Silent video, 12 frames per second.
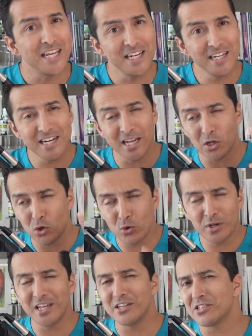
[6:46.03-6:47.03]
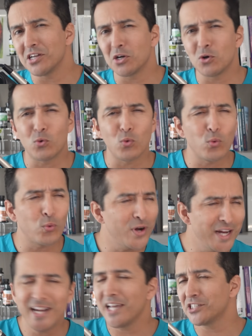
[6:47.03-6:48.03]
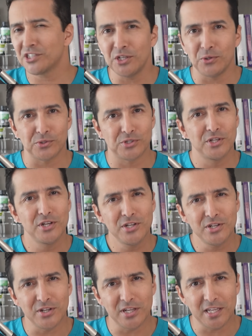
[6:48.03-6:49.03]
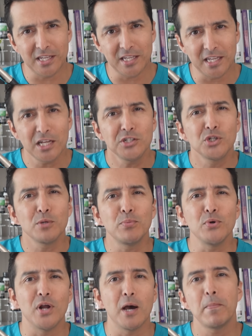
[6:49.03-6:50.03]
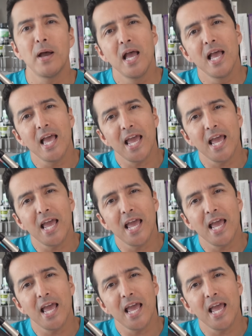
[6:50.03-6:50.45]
Eating that cookie is a great excuse to get your boot up